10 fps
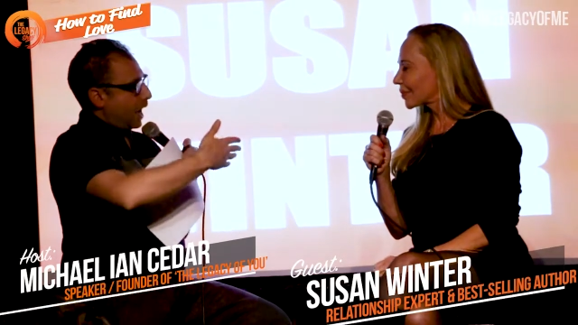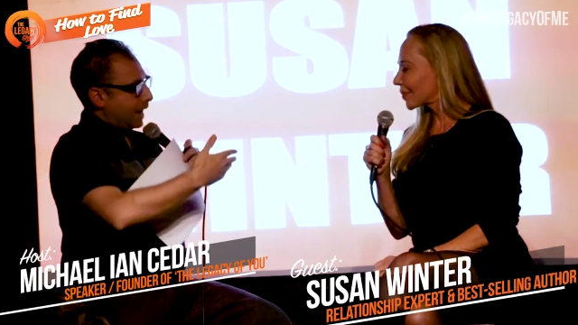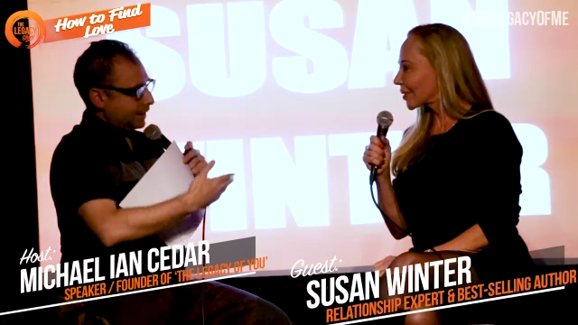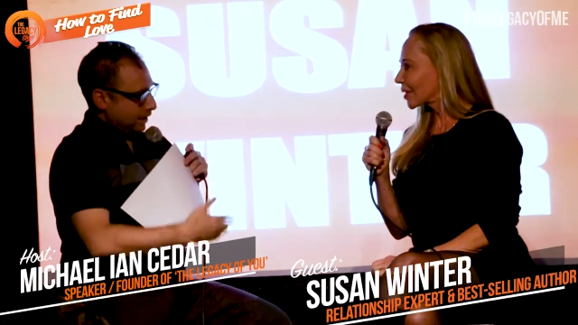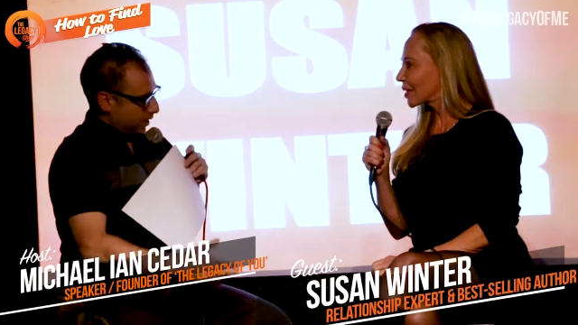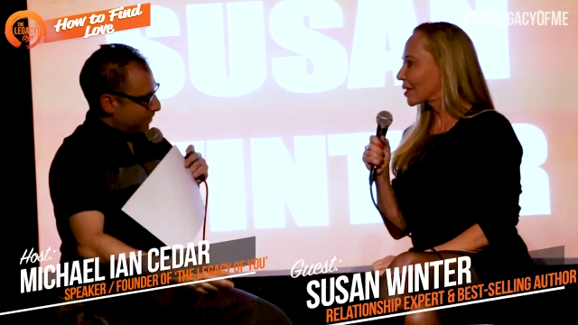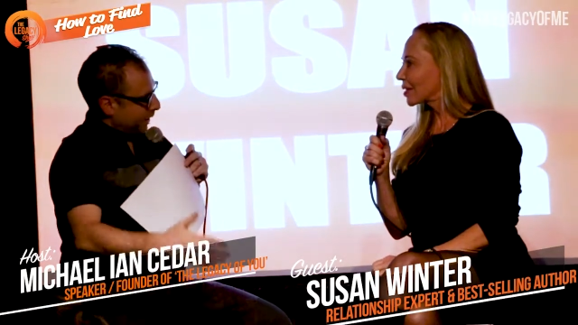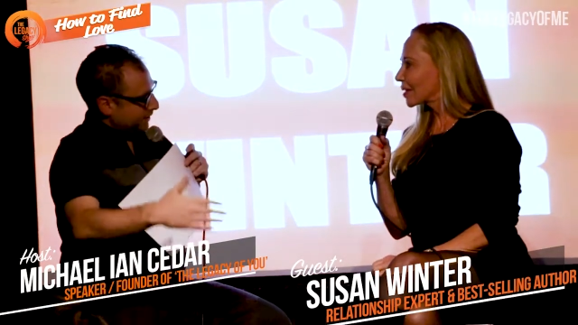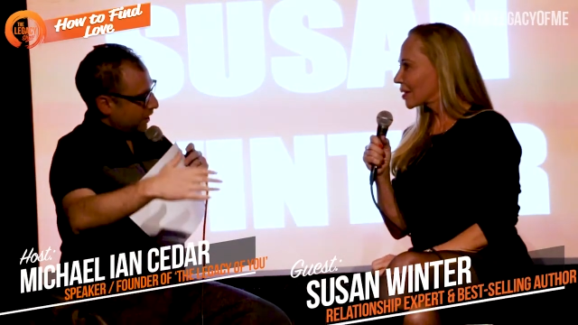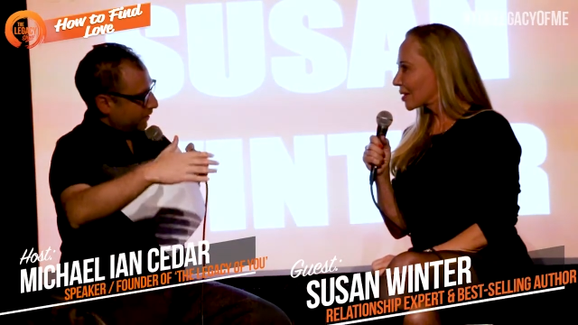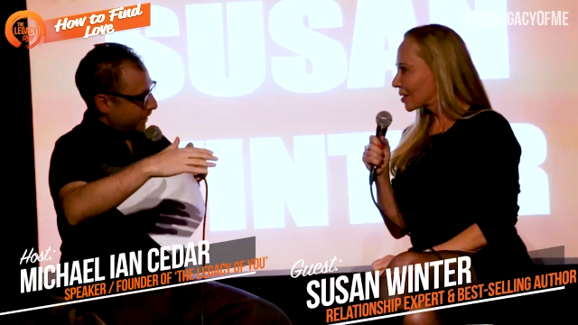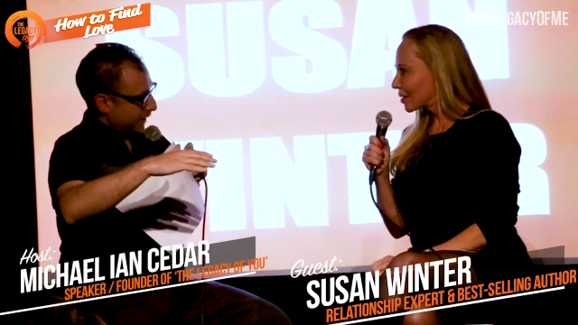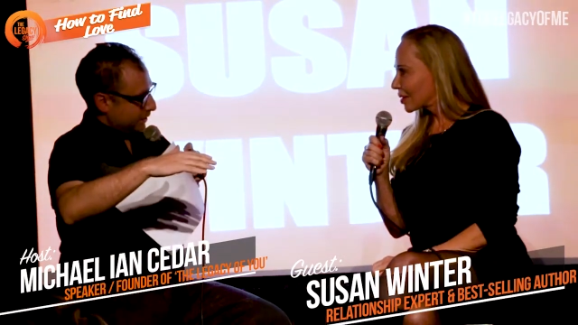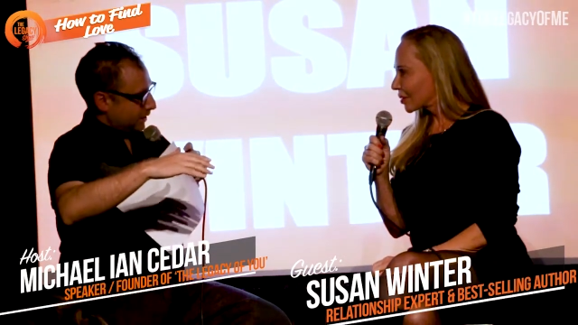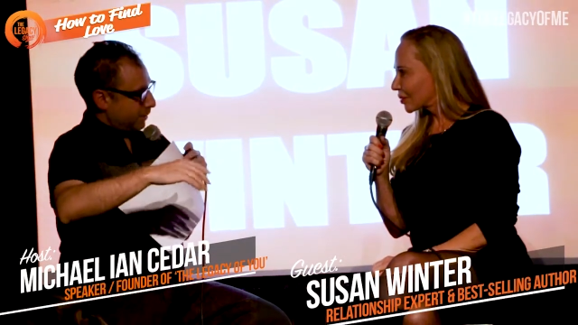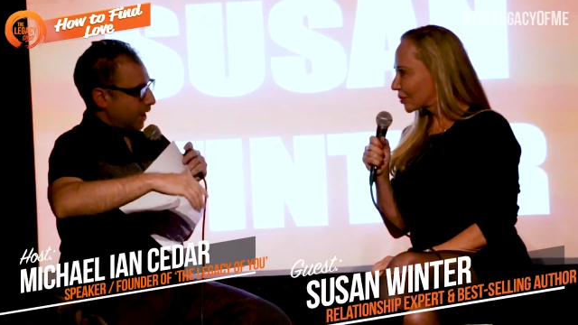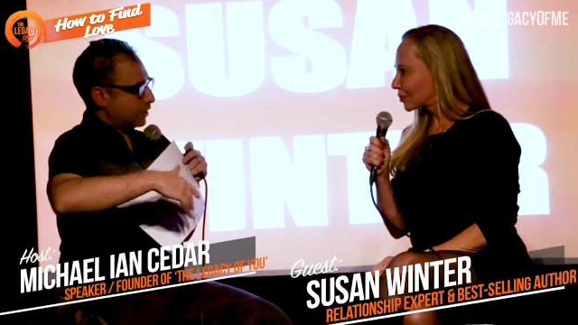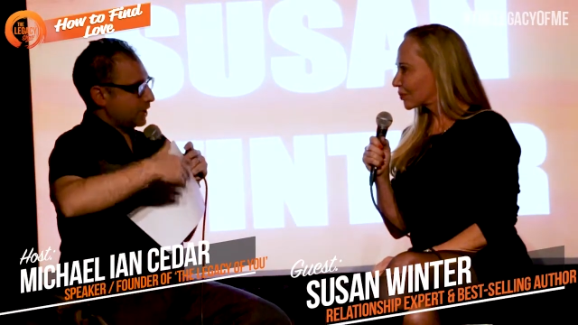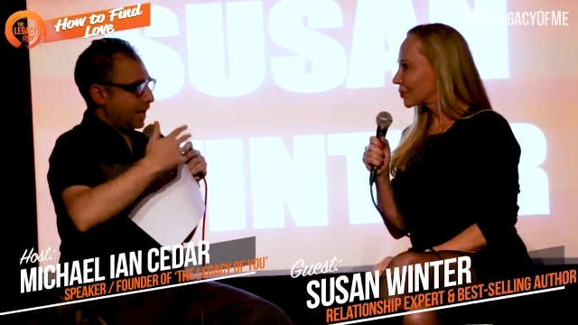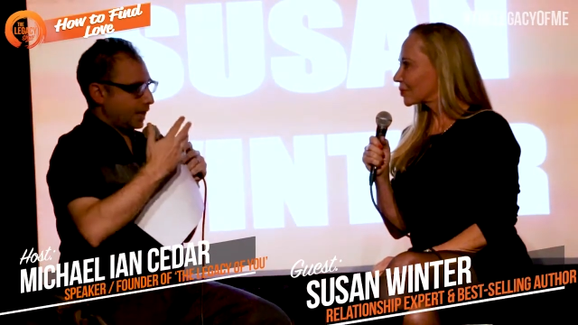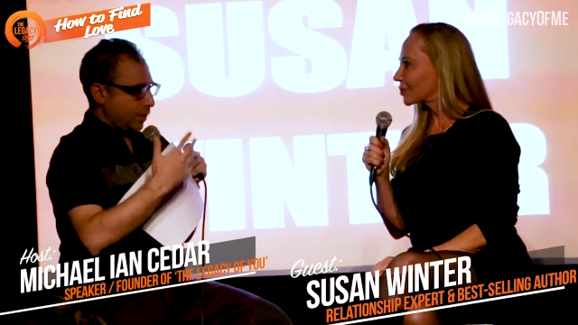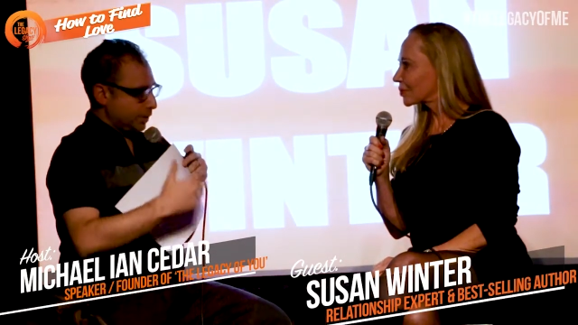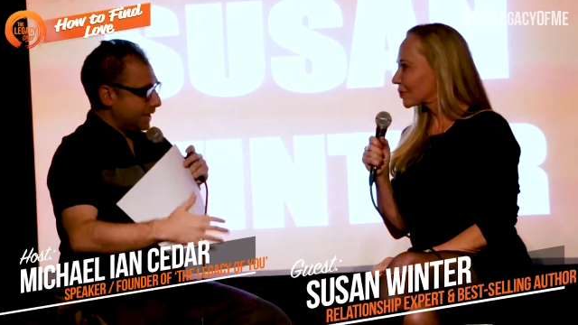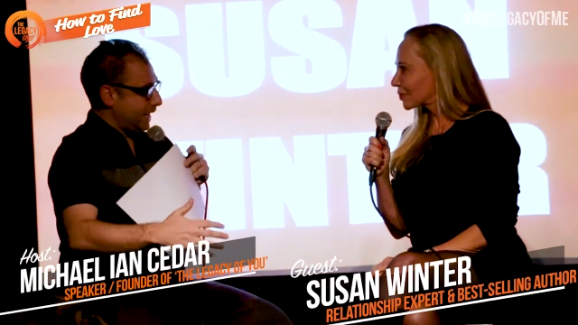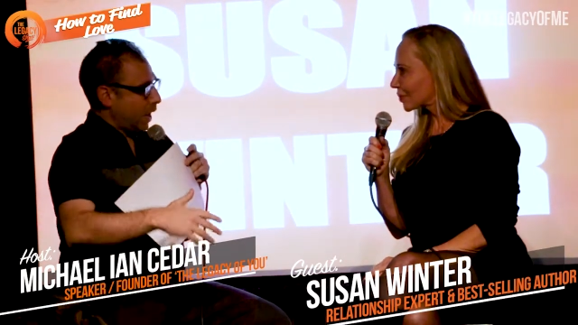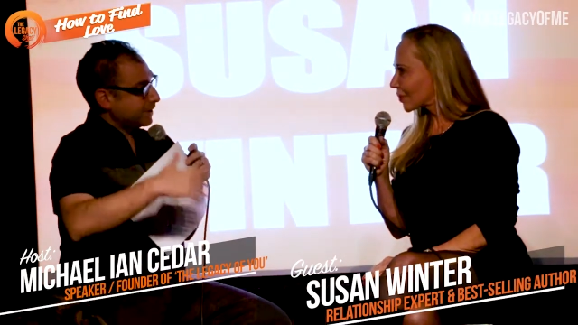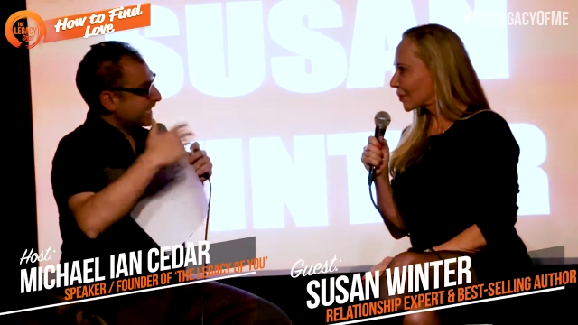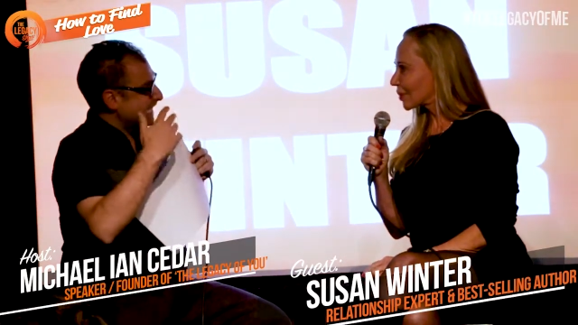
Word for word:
Speaker 1: I didn't love myself exiting the marriage, and I would date. I was a